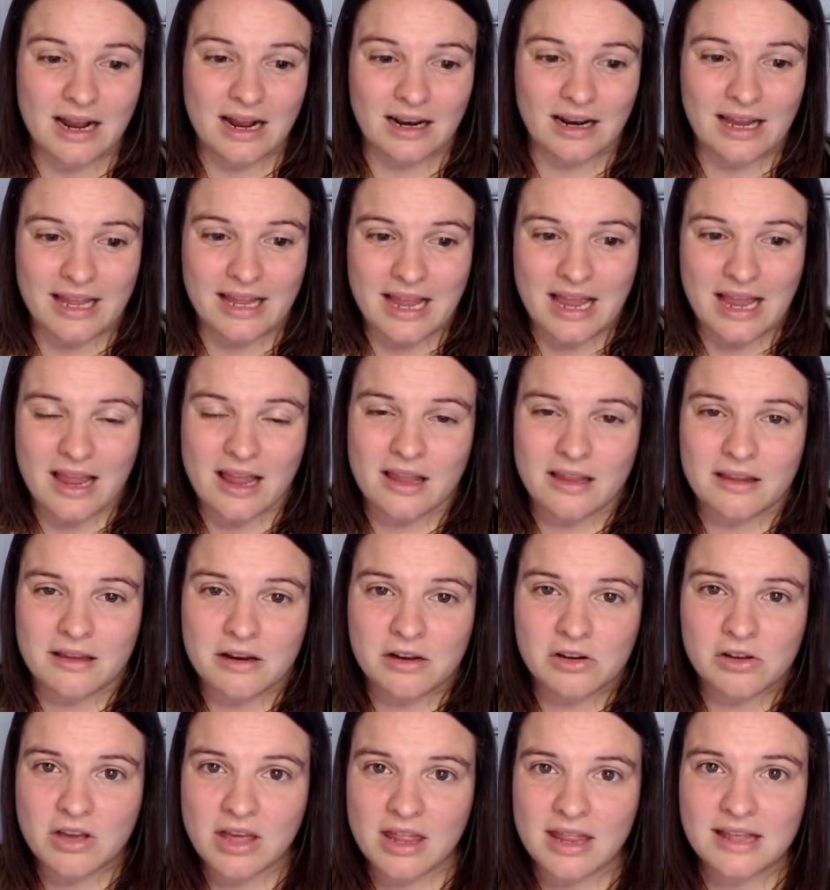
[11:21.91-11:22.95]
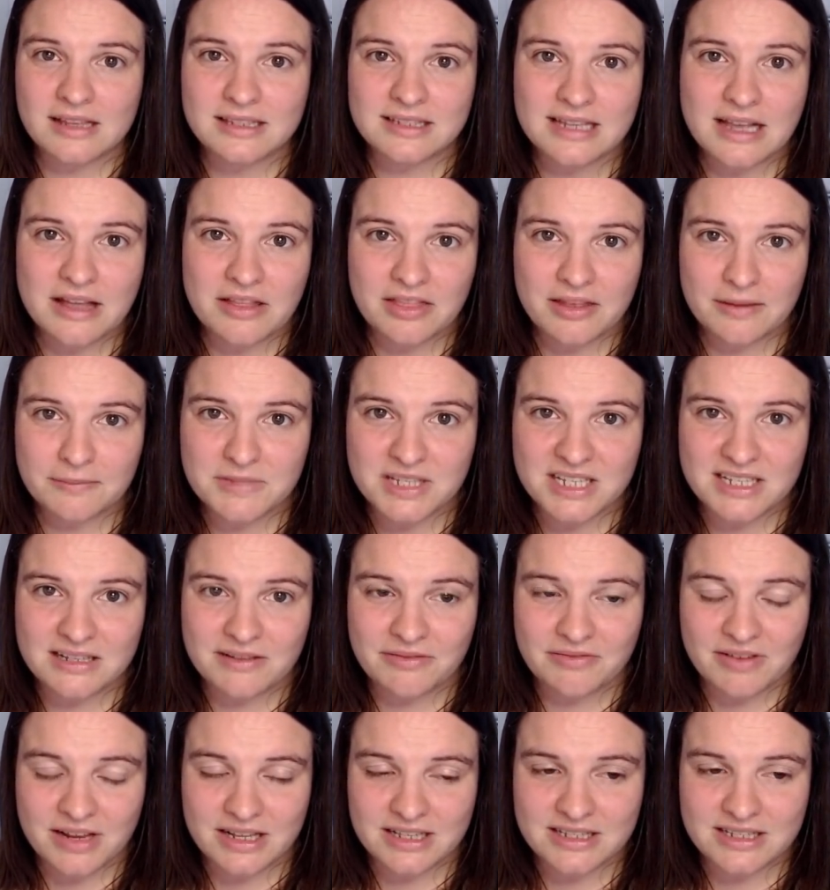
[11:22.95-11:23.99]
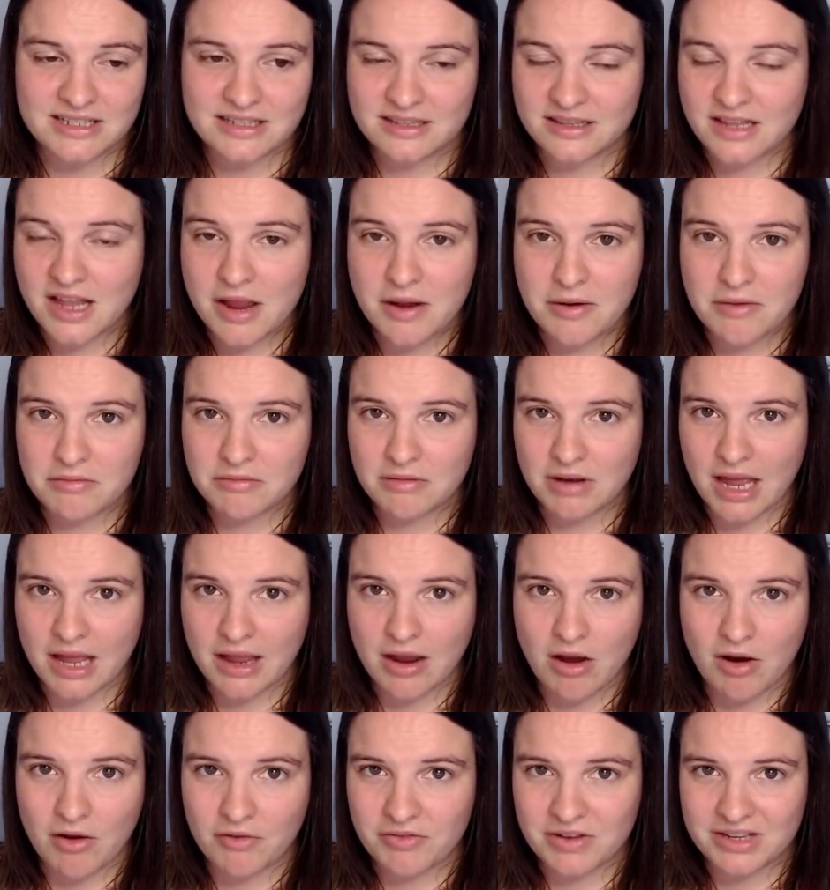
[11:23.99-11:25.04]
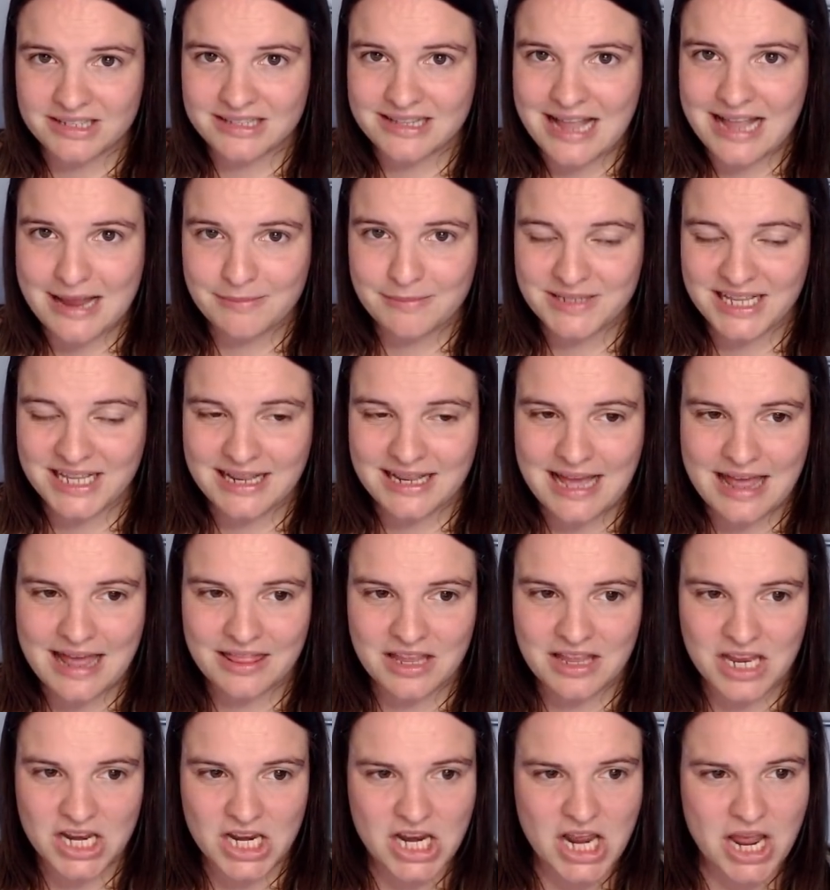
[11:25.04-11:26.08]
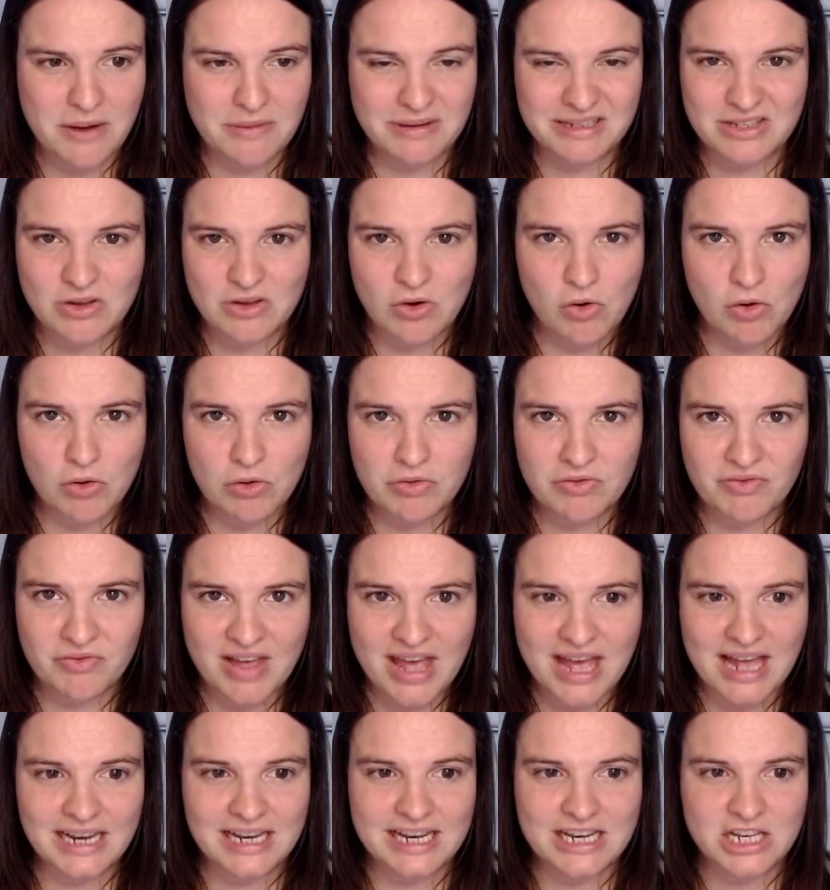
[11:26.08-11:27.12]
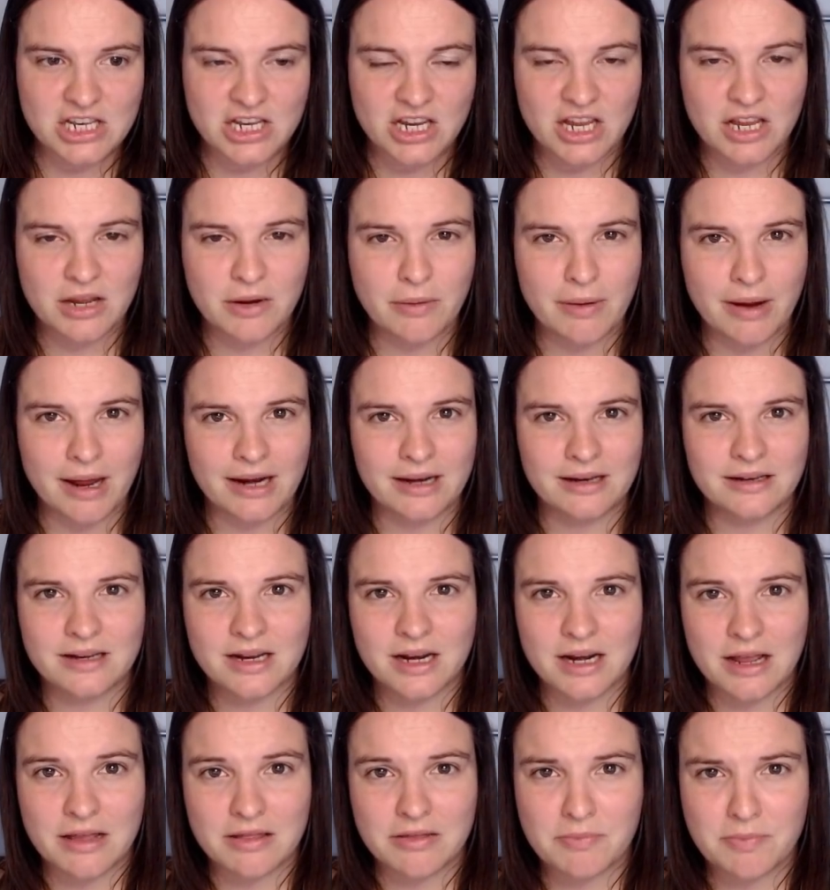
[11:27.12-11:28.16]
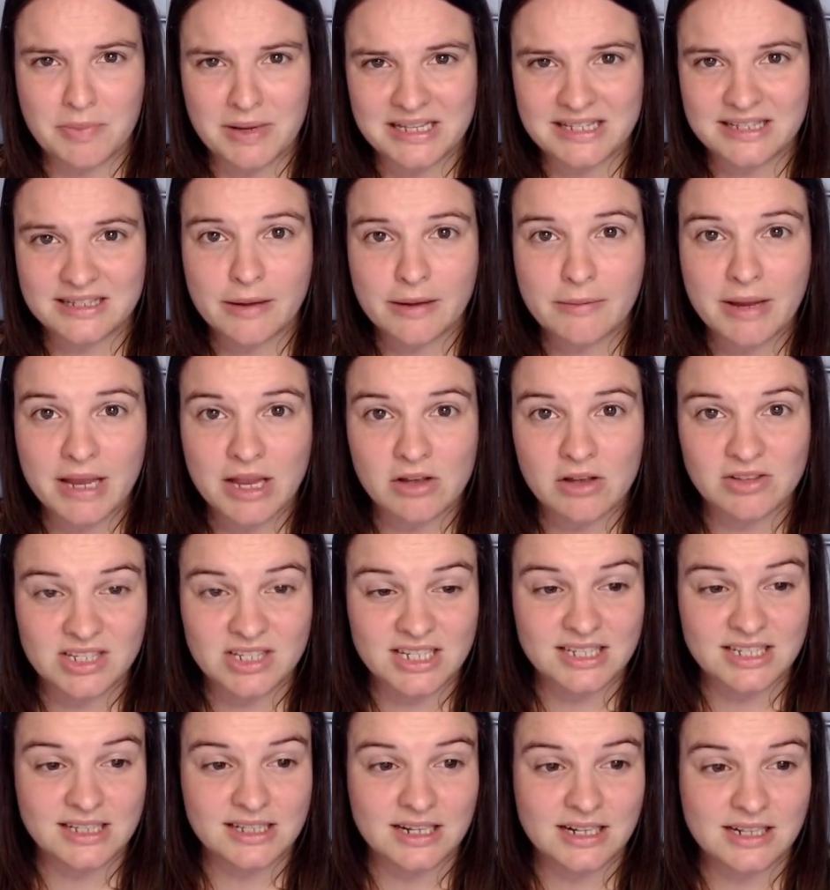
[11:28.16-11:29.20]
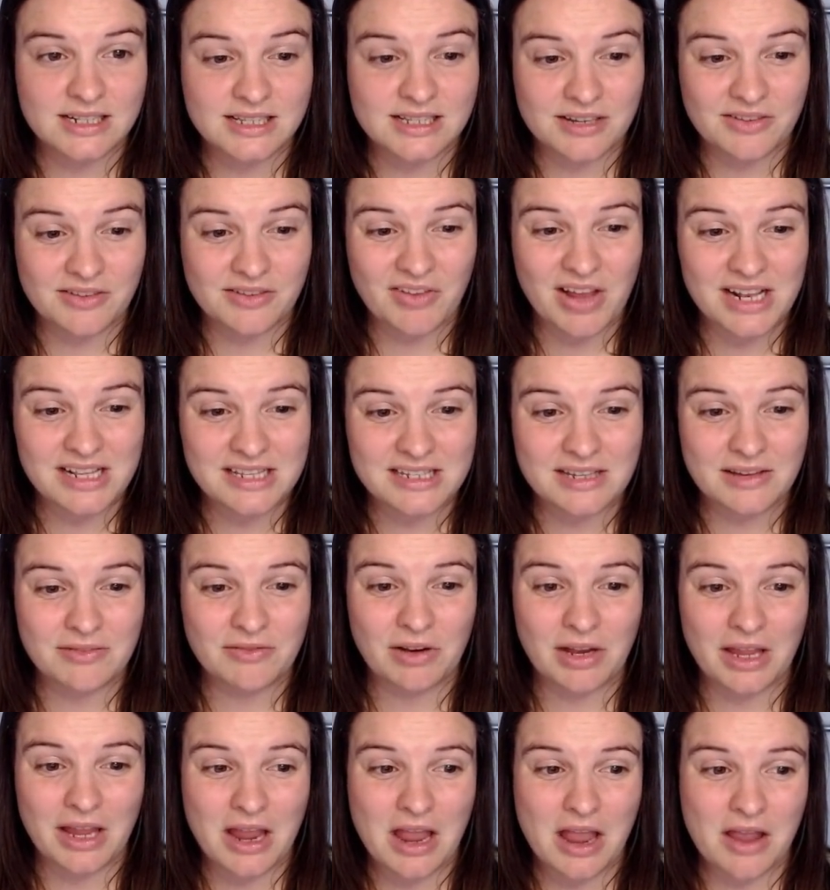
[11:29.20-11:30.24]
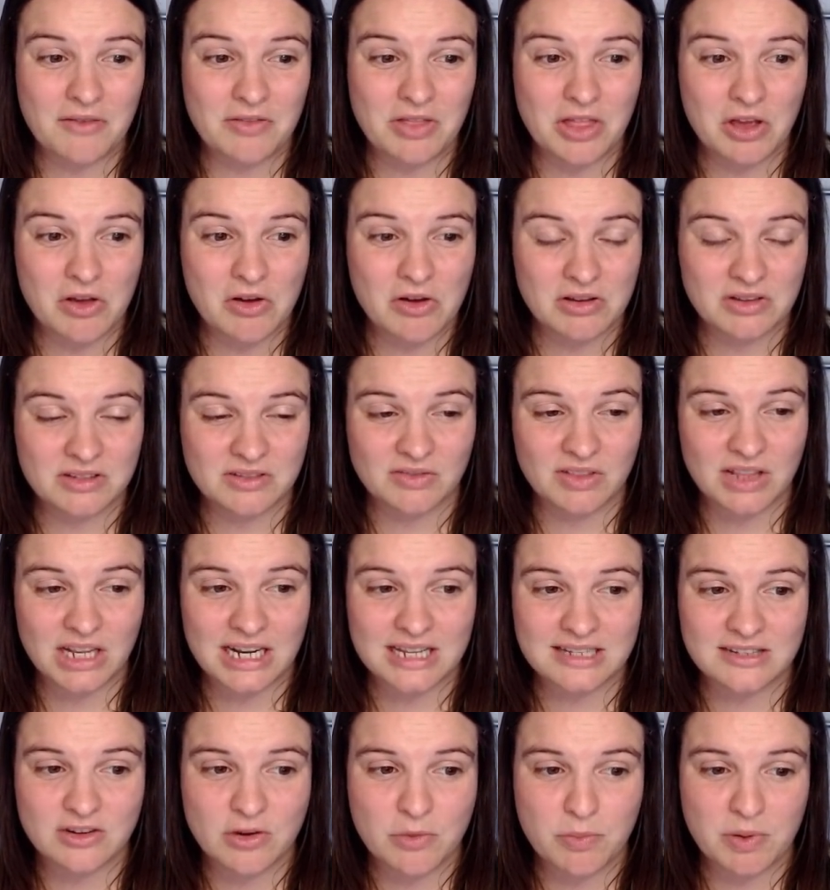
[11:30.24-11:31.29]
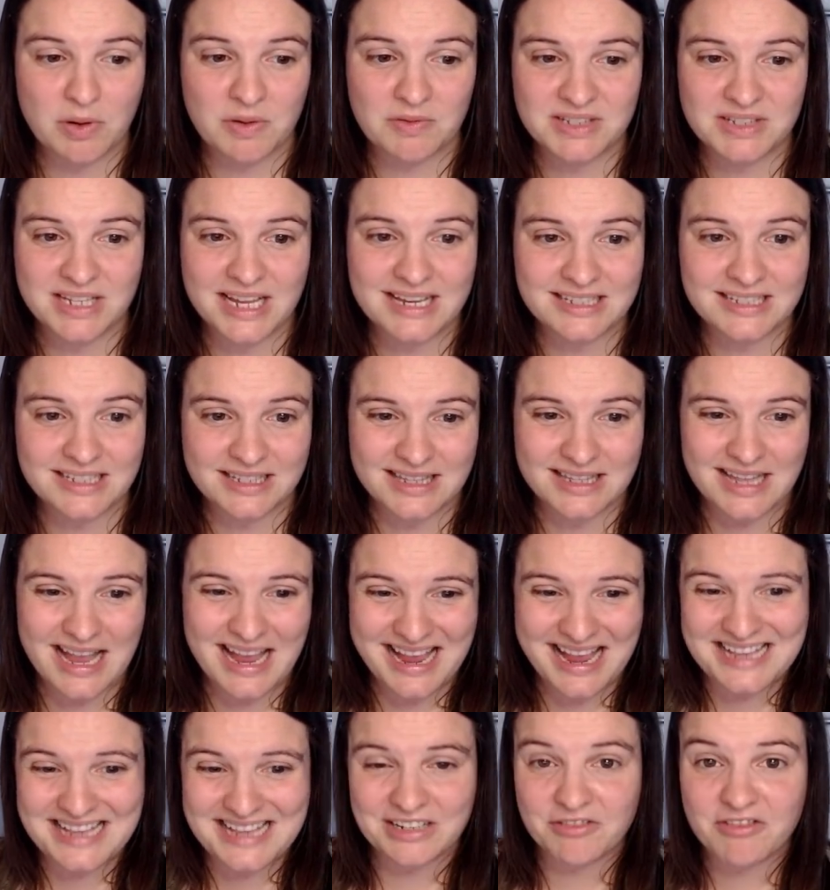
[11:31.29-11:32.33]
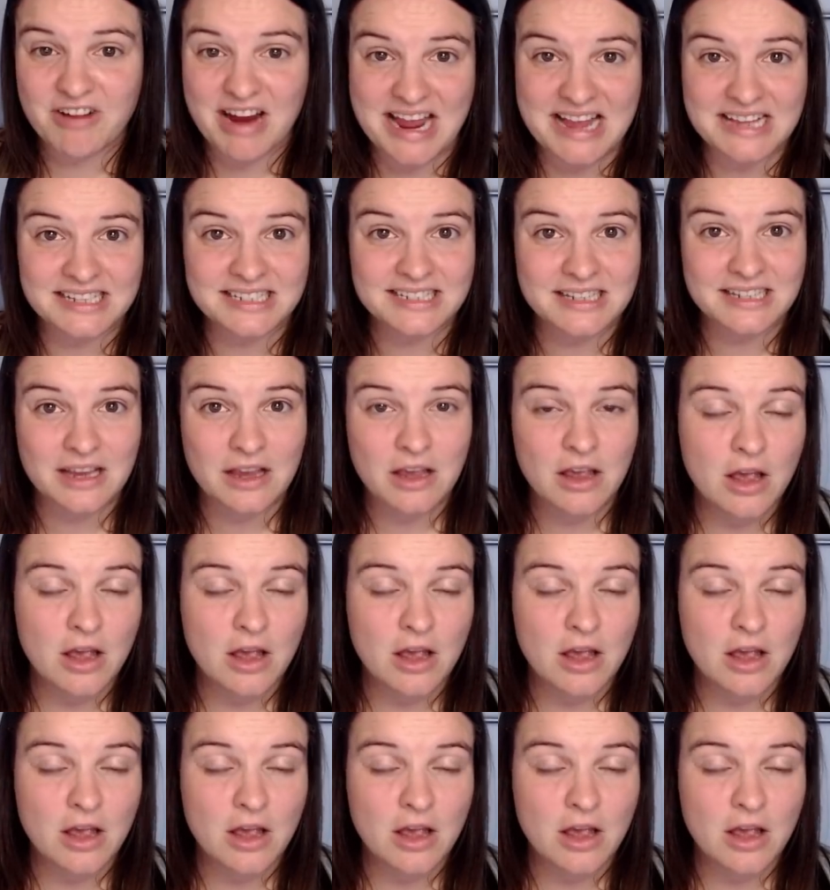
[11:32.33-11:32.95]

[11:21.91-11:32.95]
like, you look at that Southampton defence, there's no, like, obvious names in there that you know. It's all fairly new and, you know, they've been so inconsistent defensively over the course of the last couple of seasons that it is a risk,